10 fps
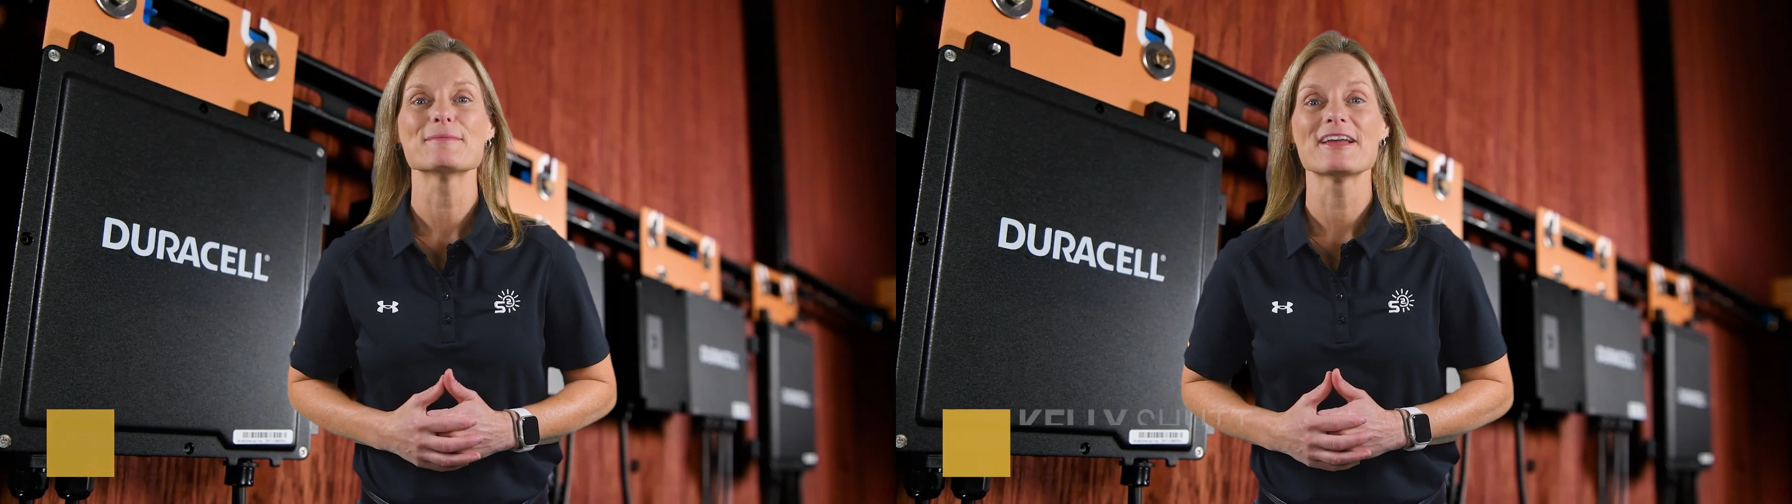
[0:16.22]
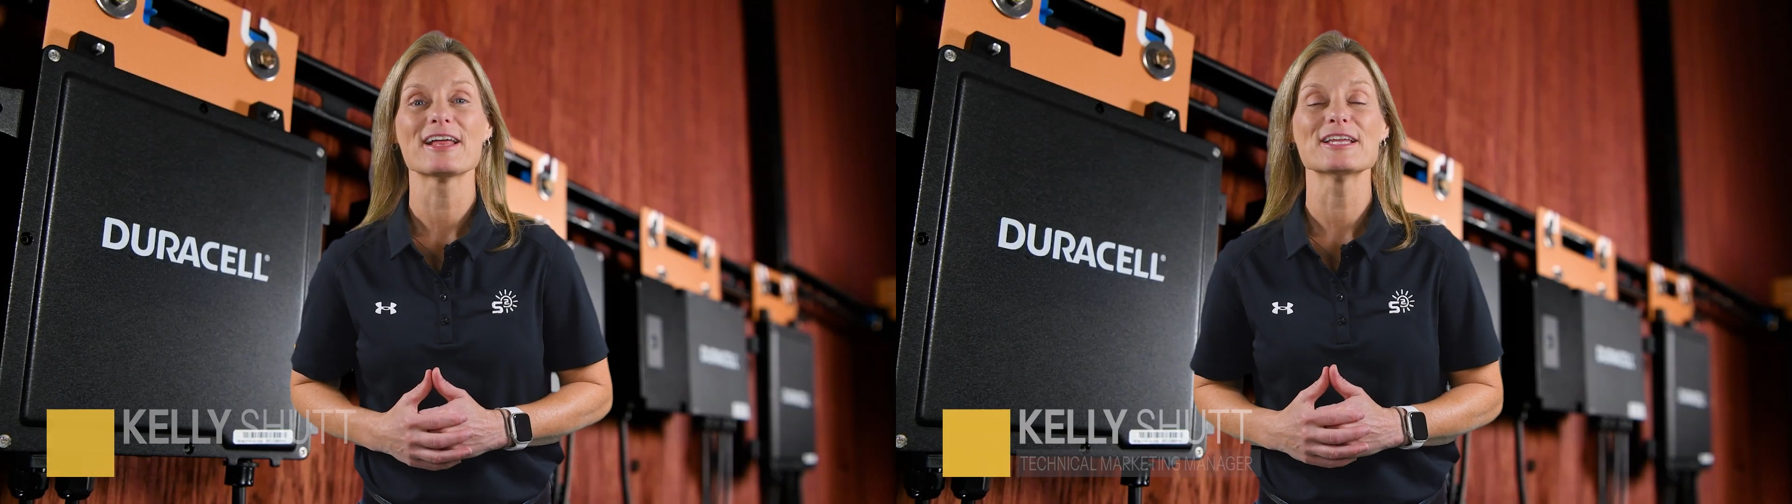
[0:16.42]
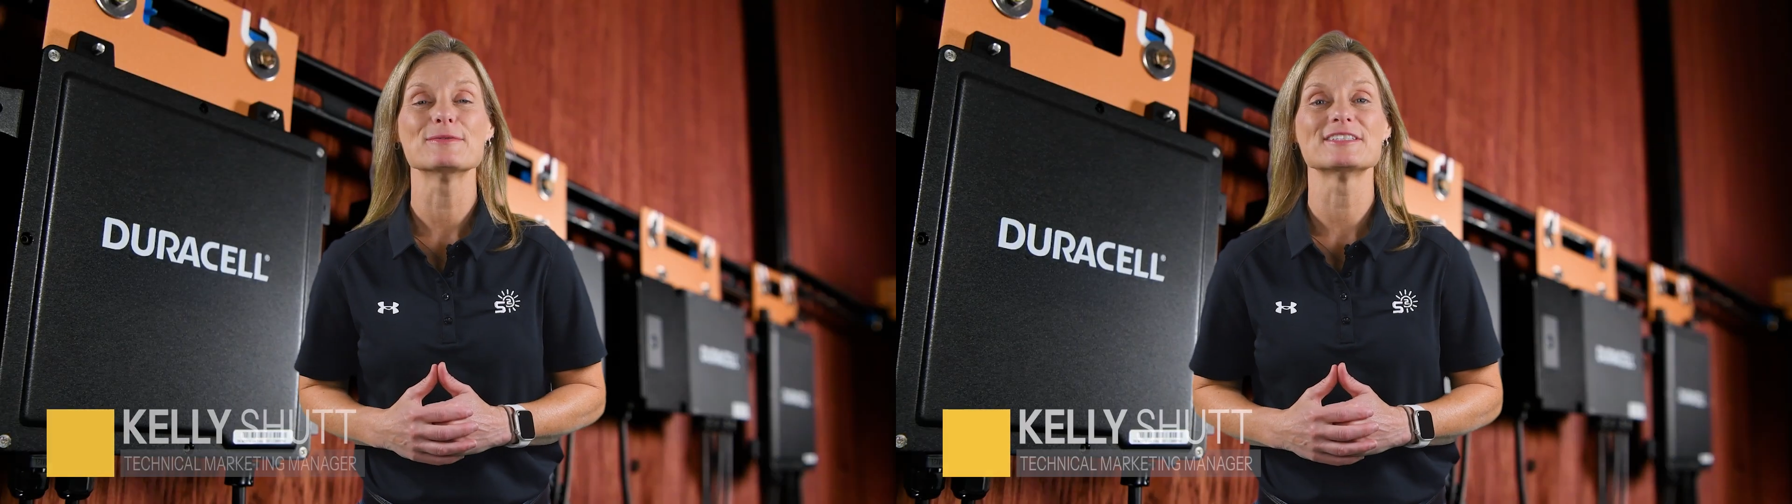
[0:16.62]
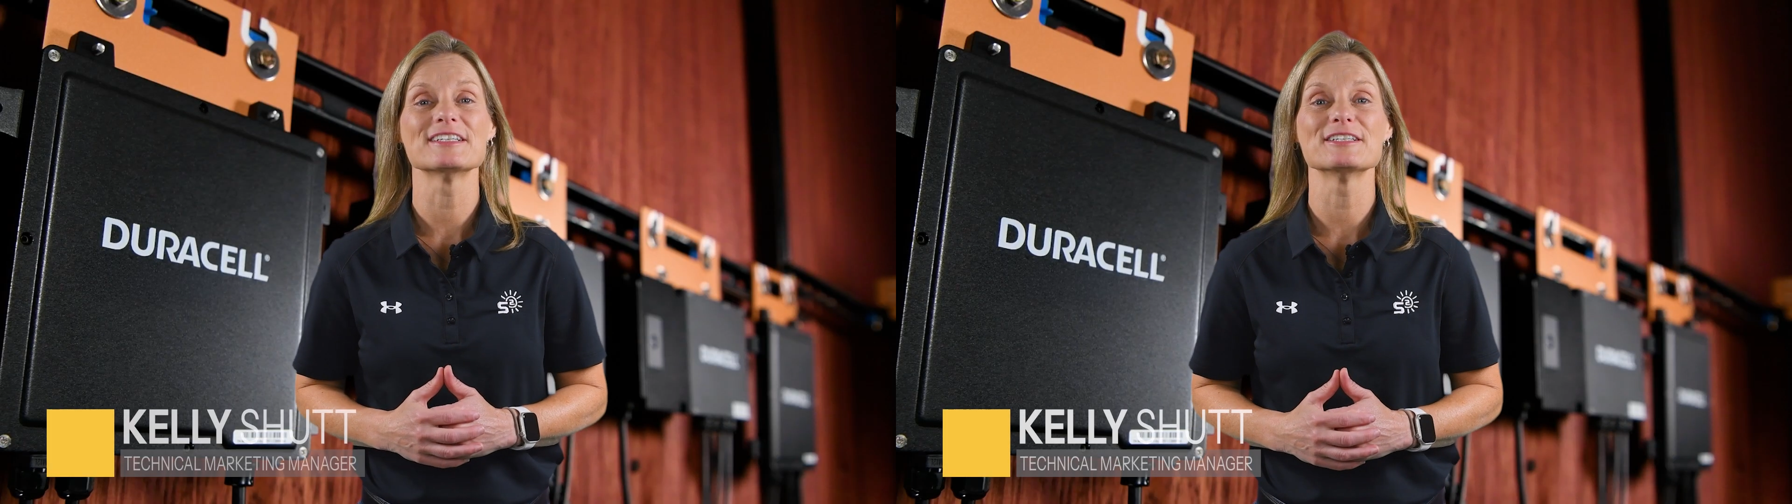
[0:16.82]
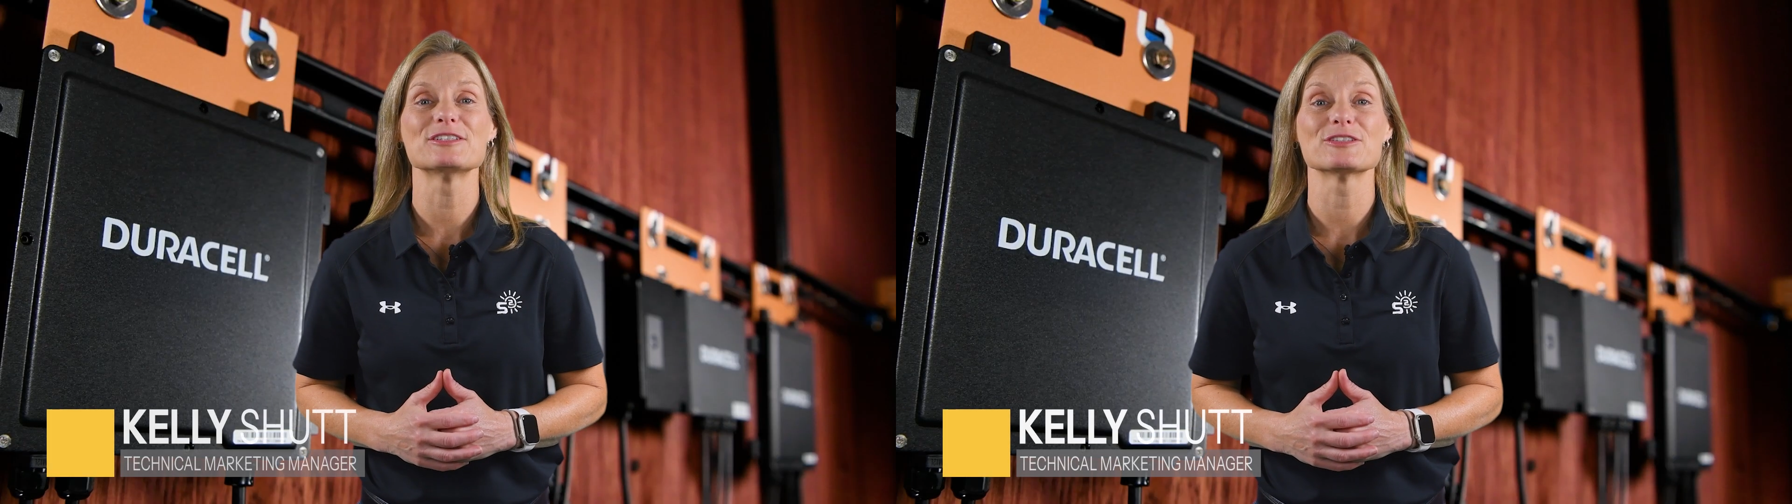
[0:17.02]
I'm Kelly with
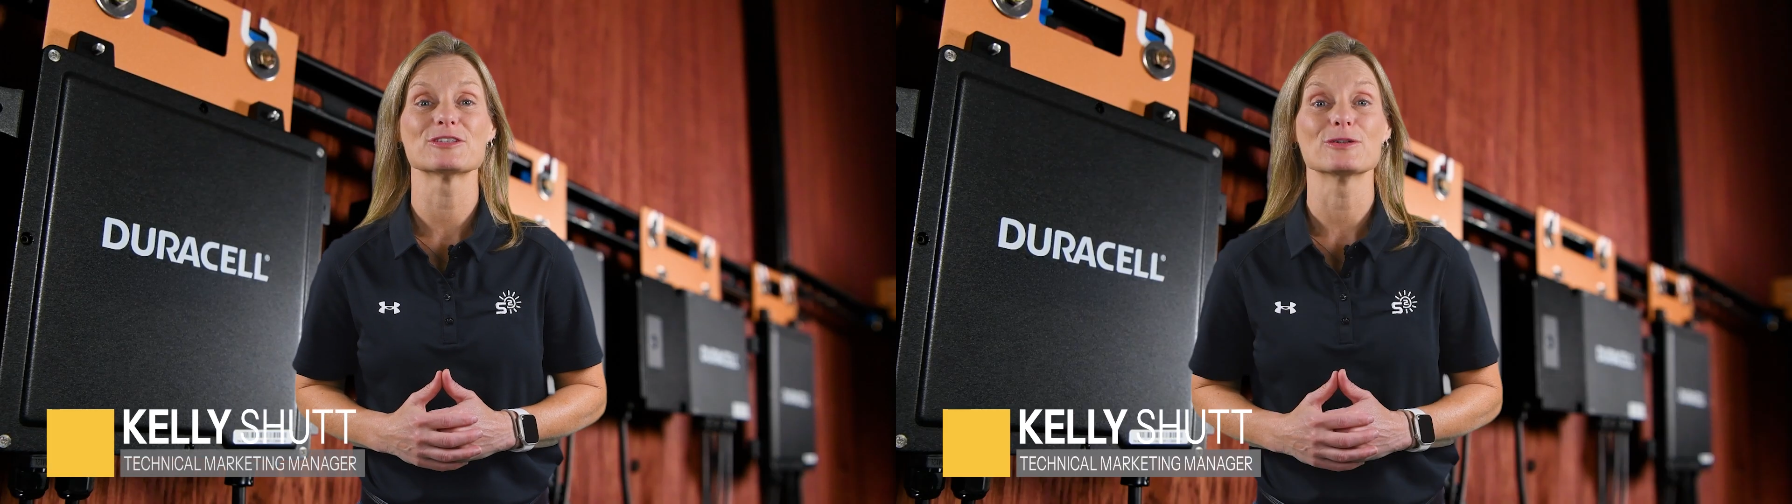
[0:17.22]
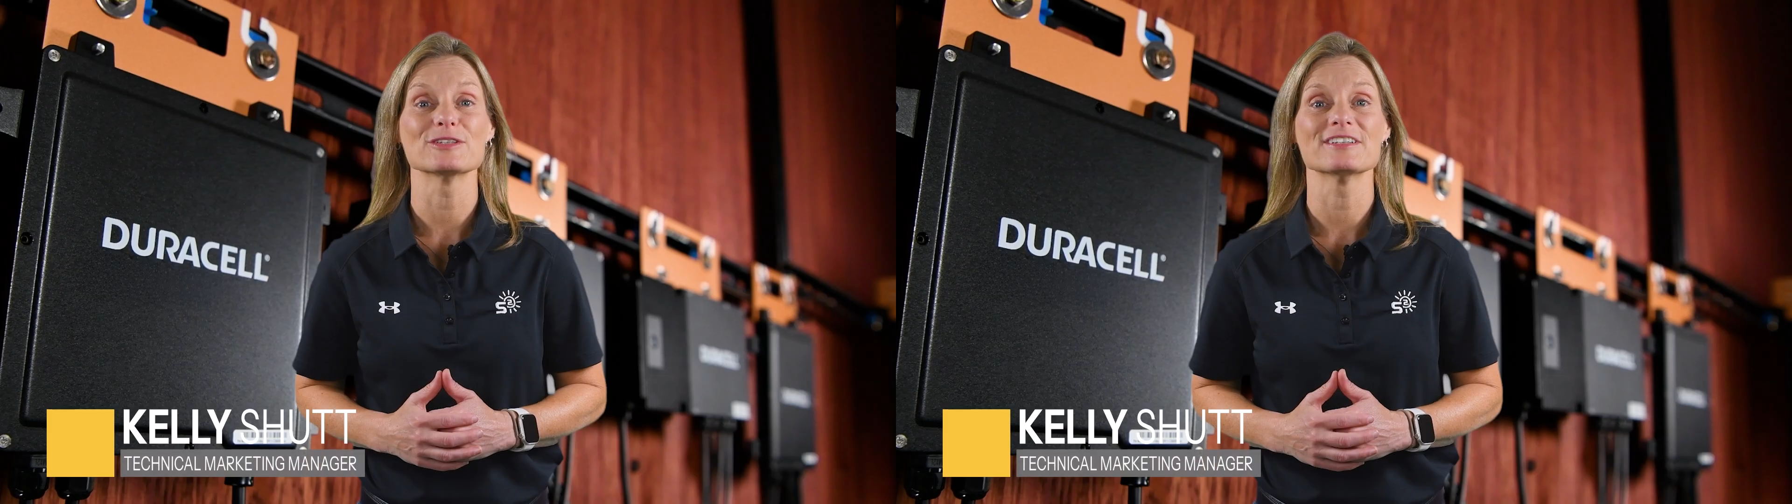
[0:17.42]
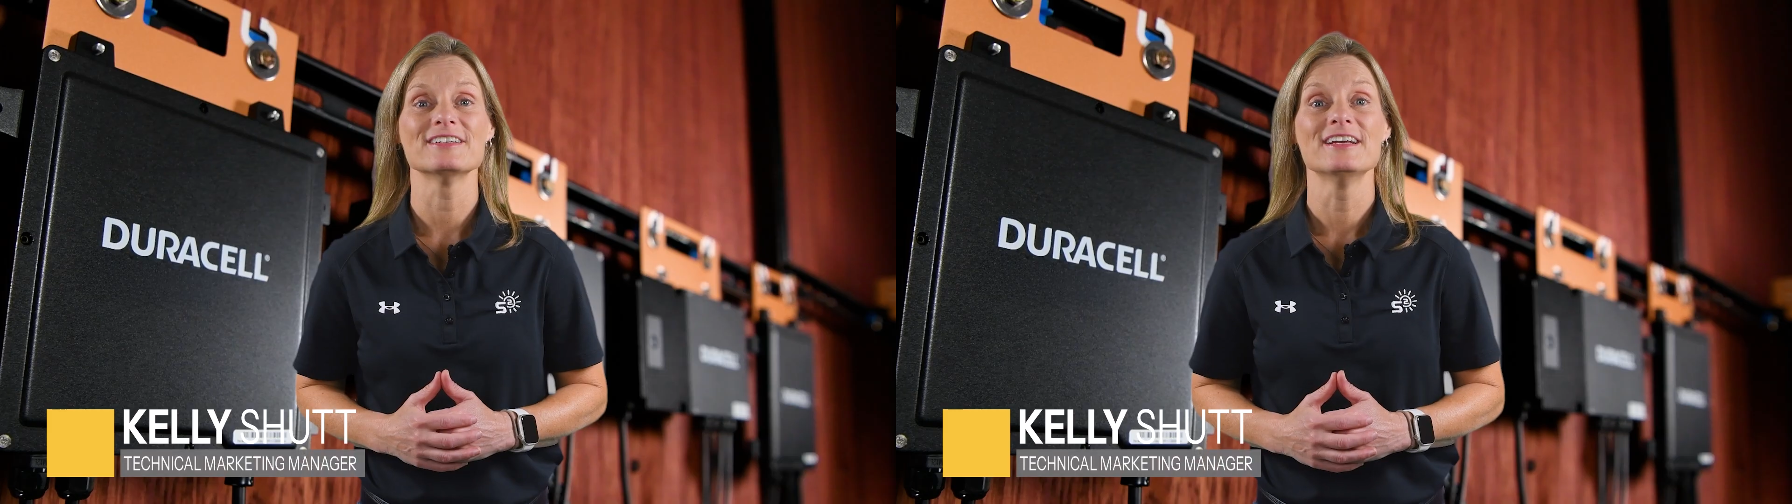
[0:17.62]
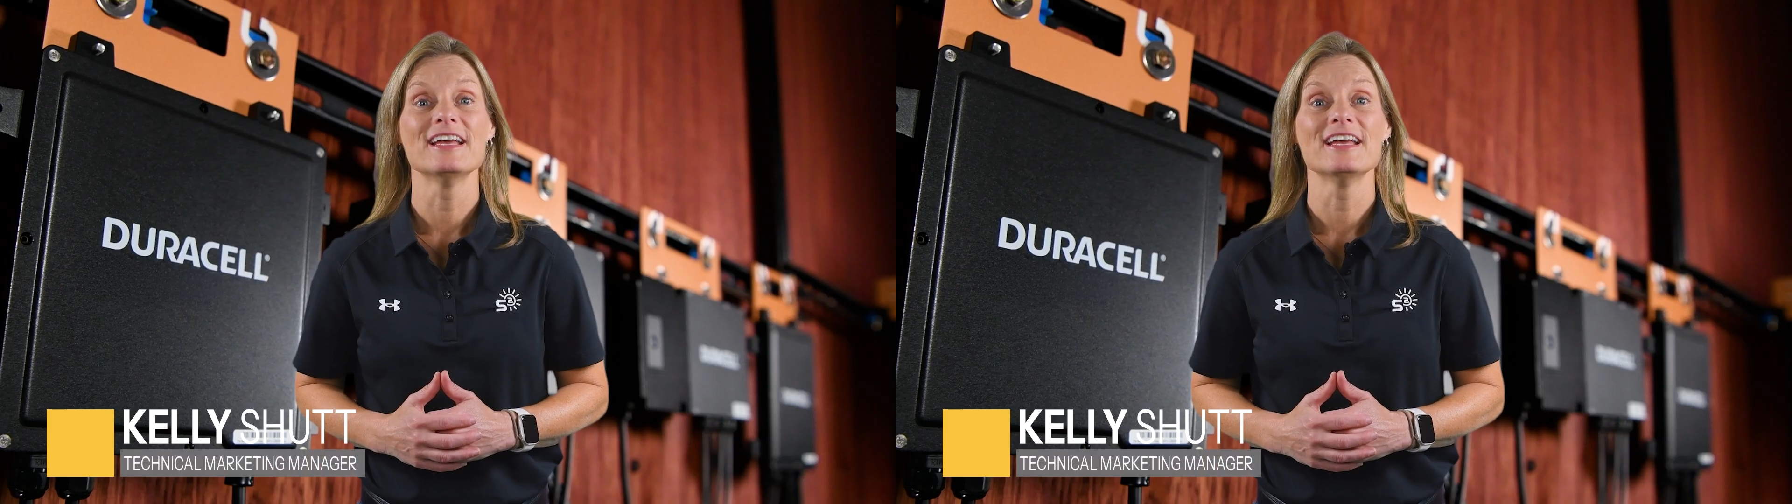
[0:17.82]
Signature Solar.